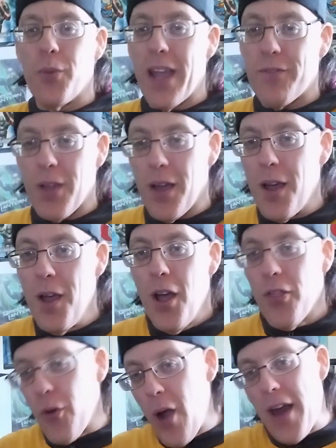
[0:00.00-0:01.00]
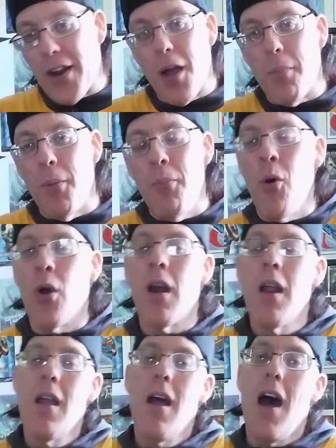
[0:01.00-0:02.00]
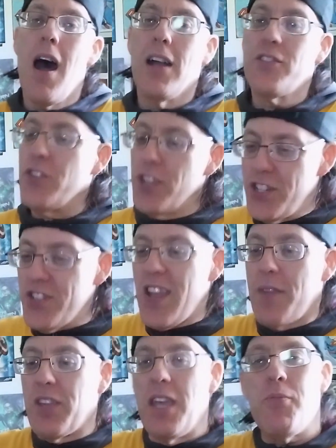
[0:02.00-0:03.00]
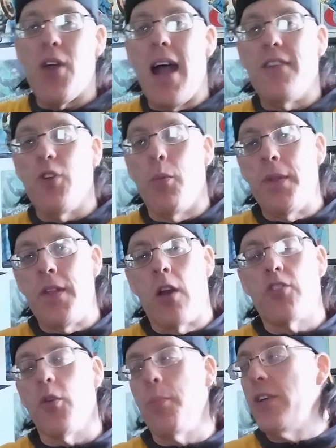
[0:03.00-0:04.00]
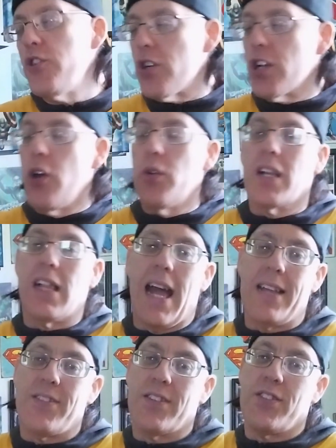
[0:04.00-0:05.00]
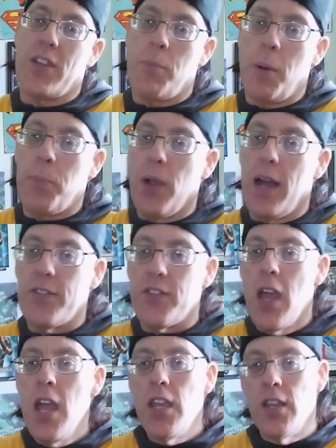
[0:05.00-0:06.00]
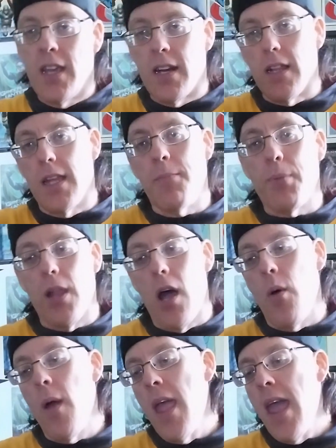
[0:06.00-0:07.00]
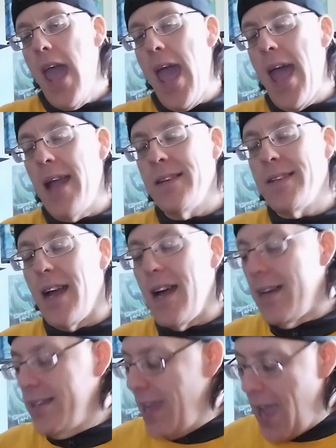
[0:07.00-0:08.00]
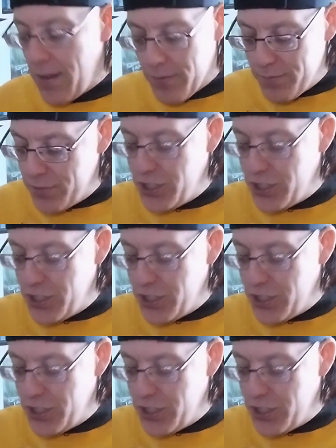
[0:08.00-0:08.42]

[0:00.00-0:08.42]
and we have to throw out a couple more. So you just have to keep your eyes open there. So be sure to go to Classic Cinema Plus. You can get a link below. And yeah,